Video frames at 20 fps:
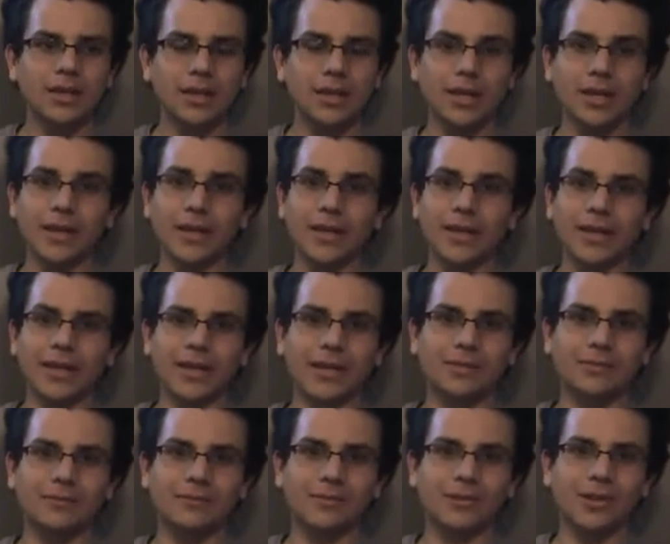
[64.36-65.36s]

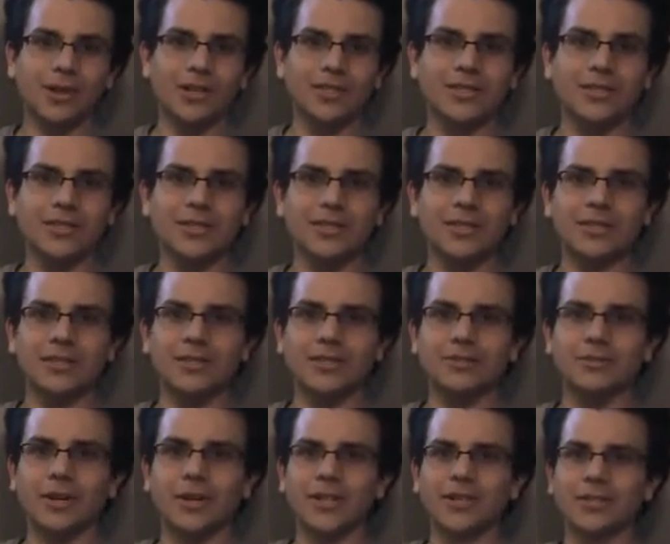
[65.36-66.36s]
at velocities
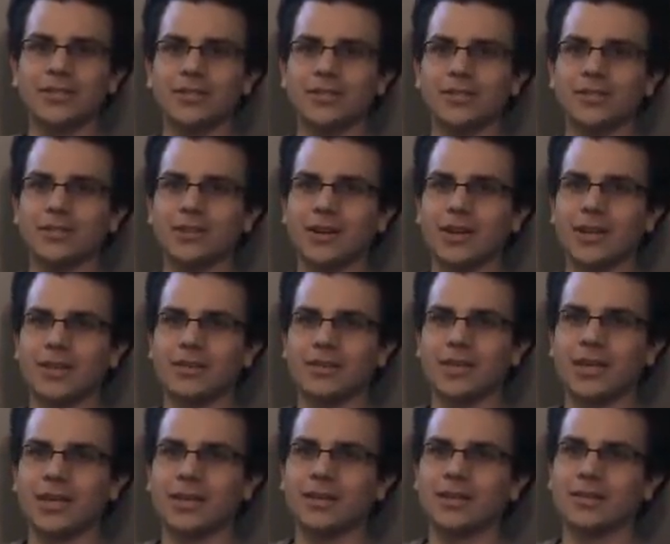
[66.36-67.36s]
greater
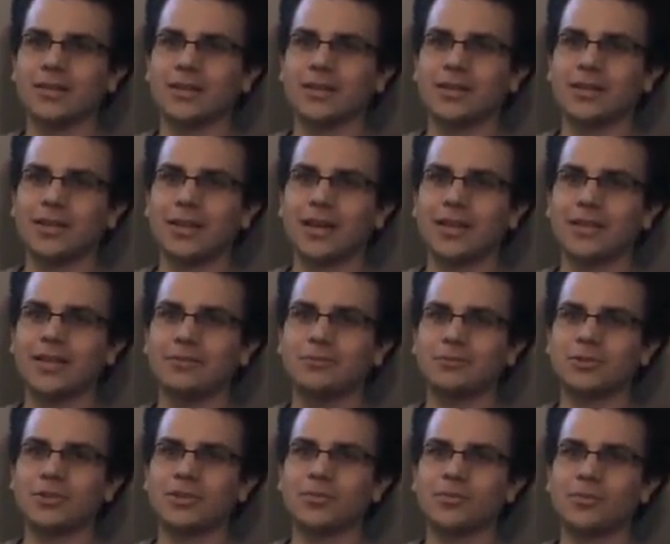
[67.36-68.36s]
than light,
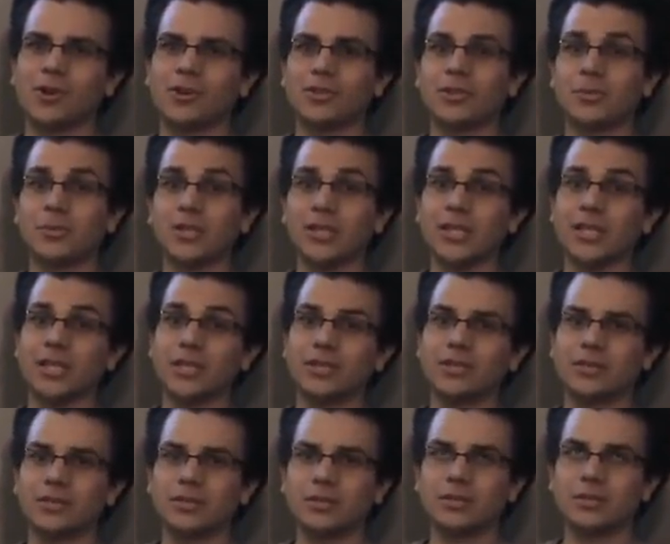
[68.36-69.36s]
which is approximately
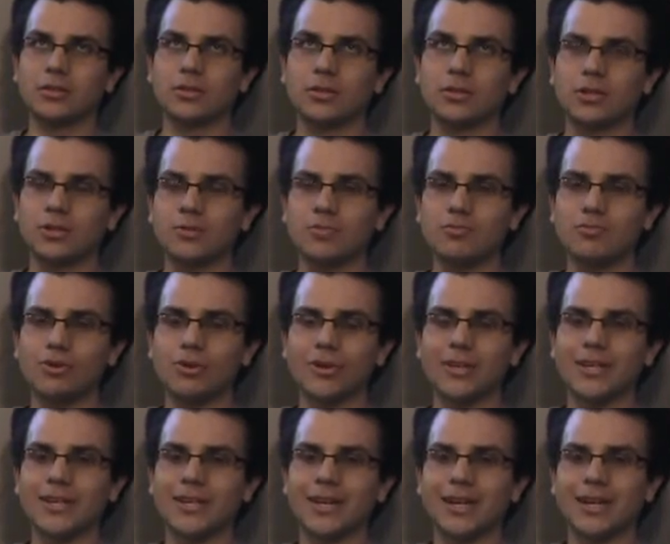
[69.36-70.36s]

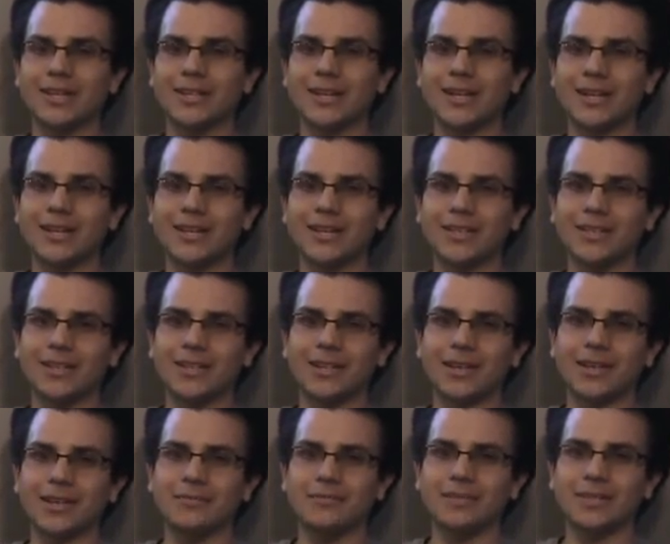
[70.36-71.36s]
2.99
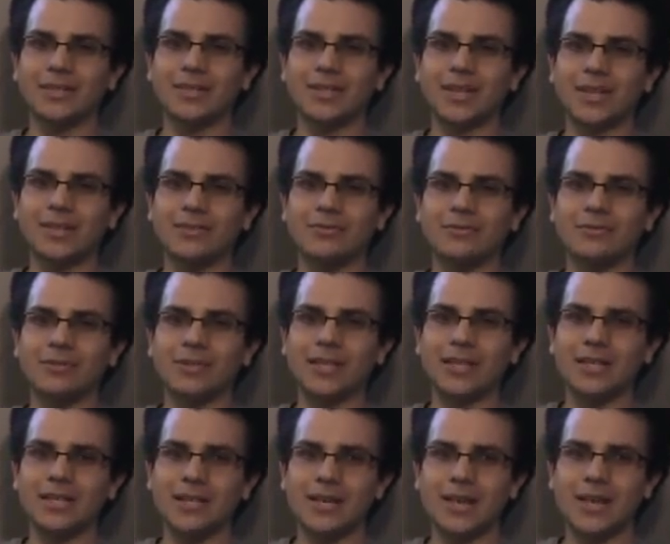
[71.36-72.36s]
times 10 to the
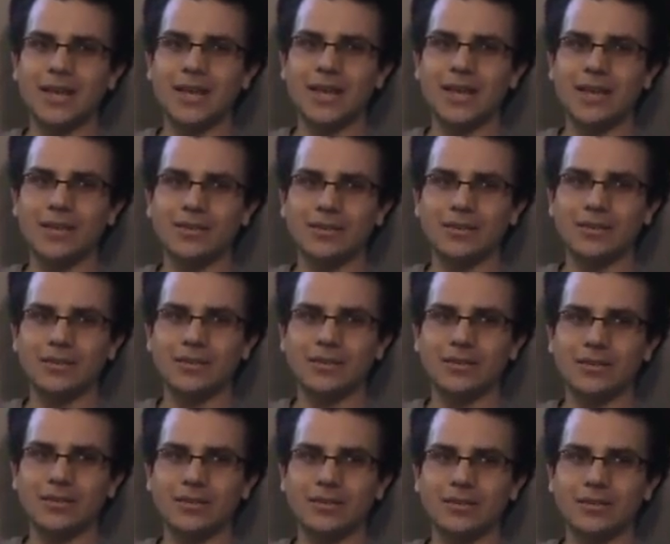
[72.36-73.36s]
8
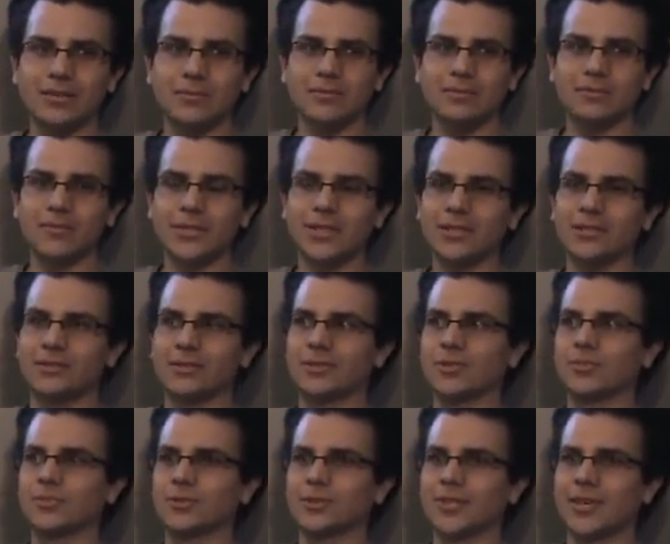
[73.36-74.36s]
meters
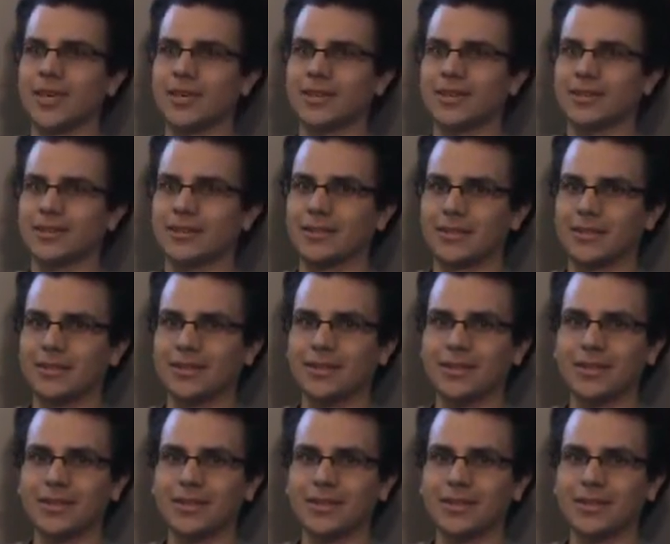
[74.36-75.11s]
per second.